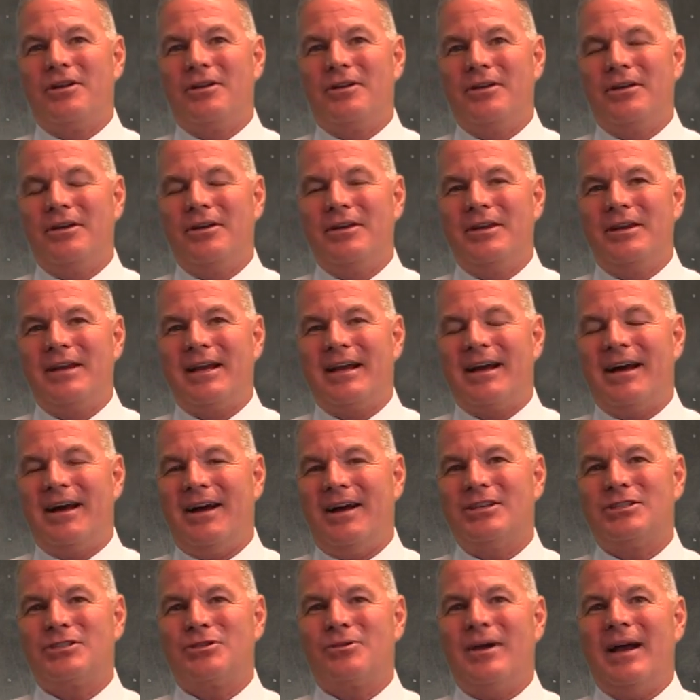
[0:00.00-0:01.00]
good
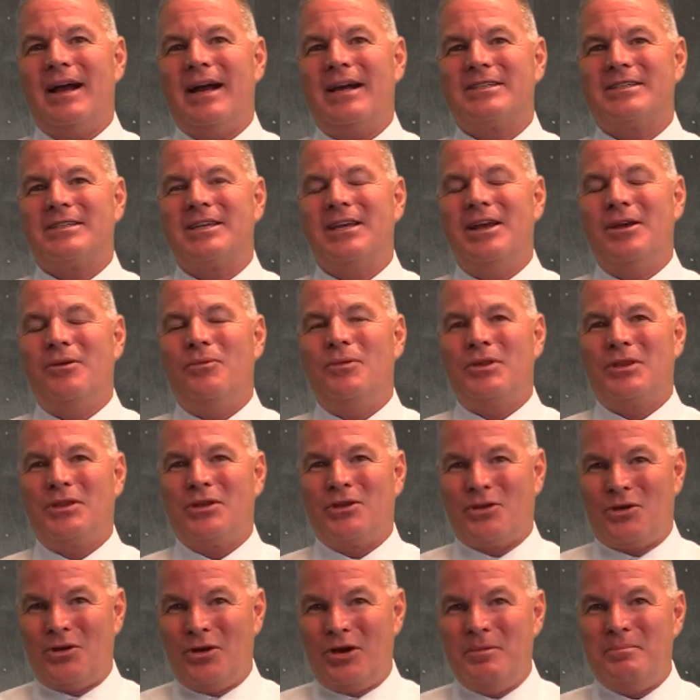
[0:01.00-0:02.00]
contracts
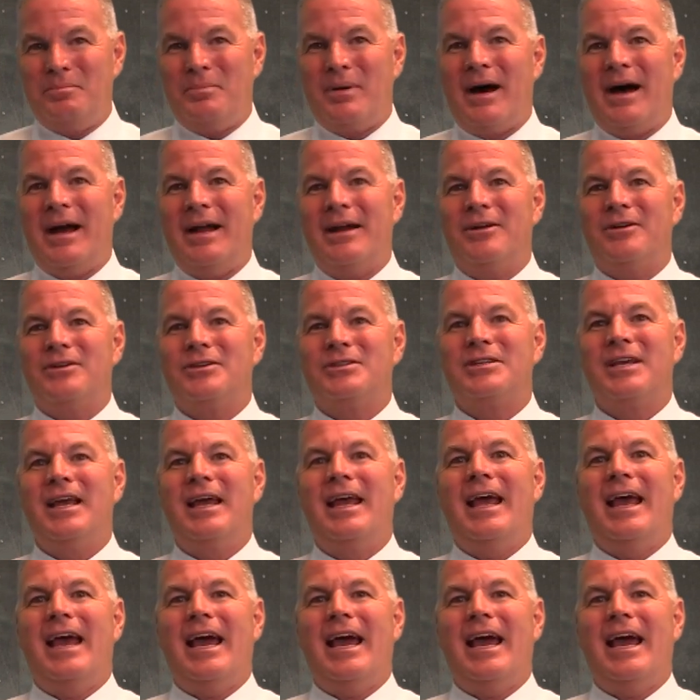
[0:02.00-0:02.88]
with good buyers